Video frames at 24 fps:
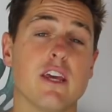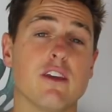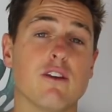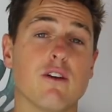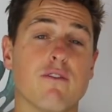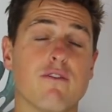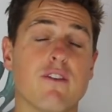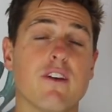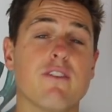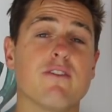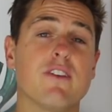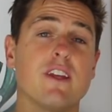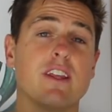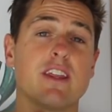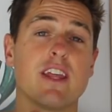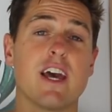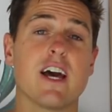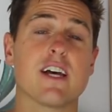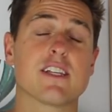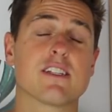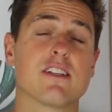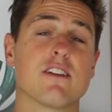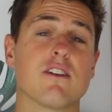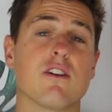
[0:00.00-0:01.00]
your fifty
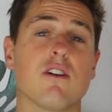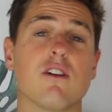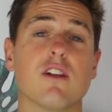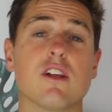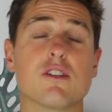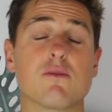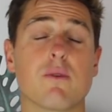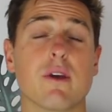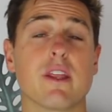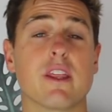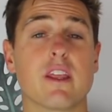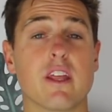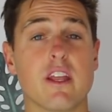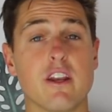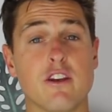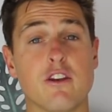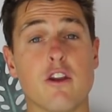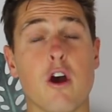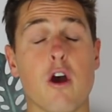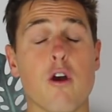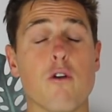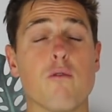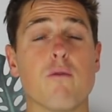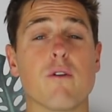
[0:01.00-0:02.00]
thousand dollars with
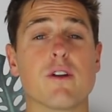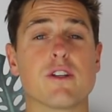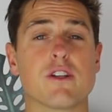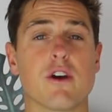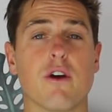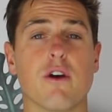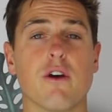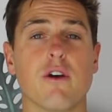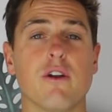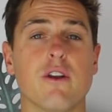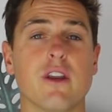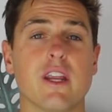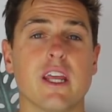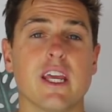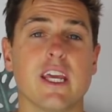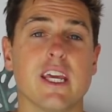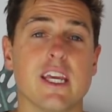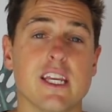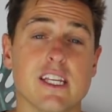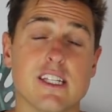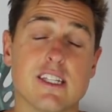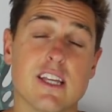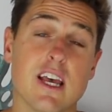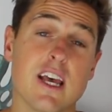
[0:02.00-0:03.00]
no return
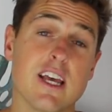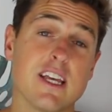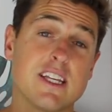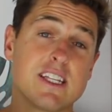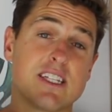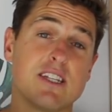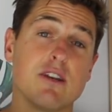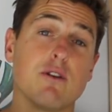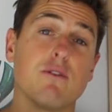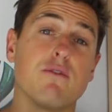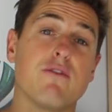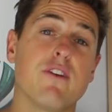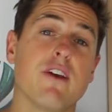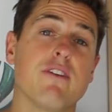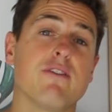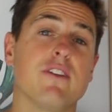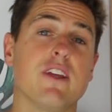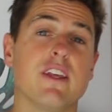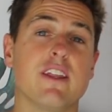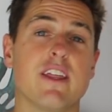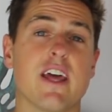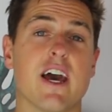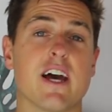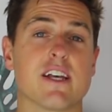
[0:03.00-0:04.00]
is still
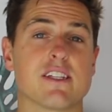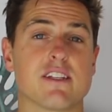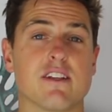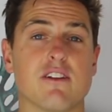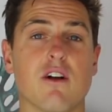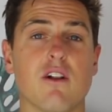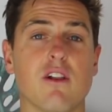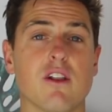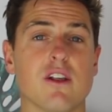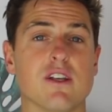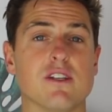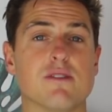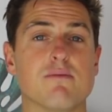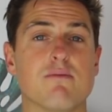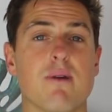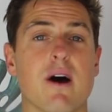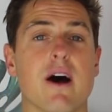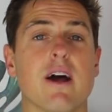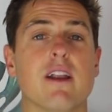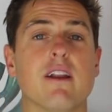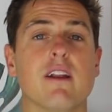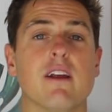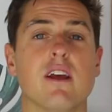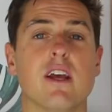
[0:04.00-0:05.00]
fifty thousand dollars,
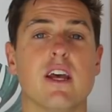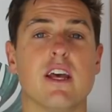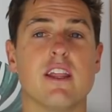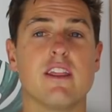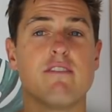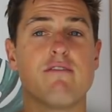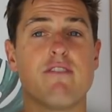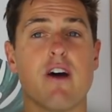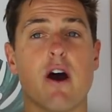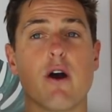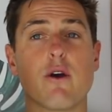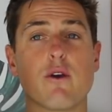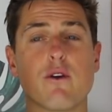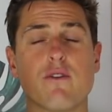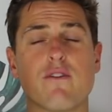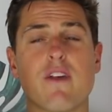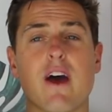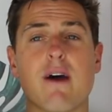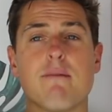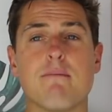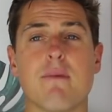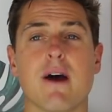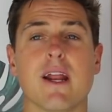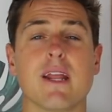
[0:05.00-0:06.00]
but the value of
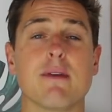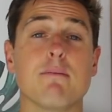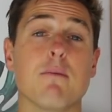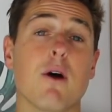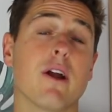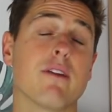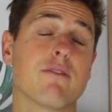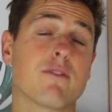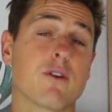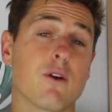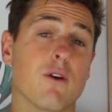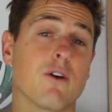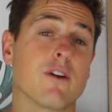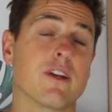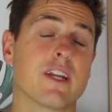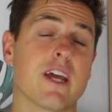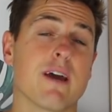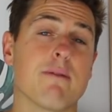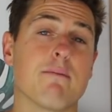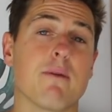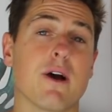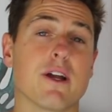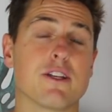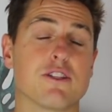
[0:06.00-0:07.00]
that money might have gone
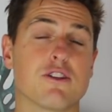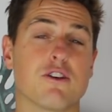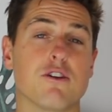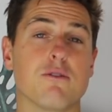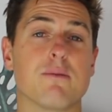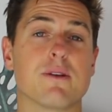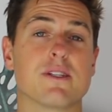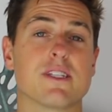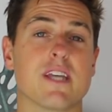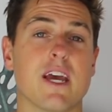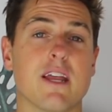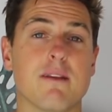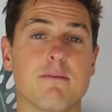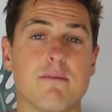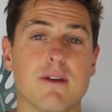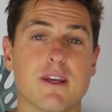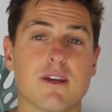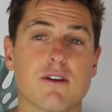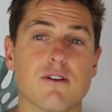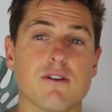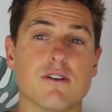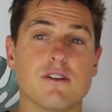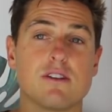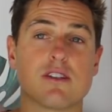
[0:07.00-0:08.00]
down by two percent
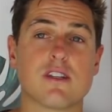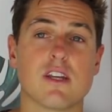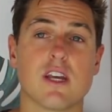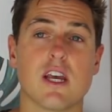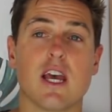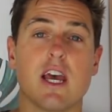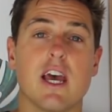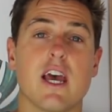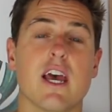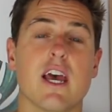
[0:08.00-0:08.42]
because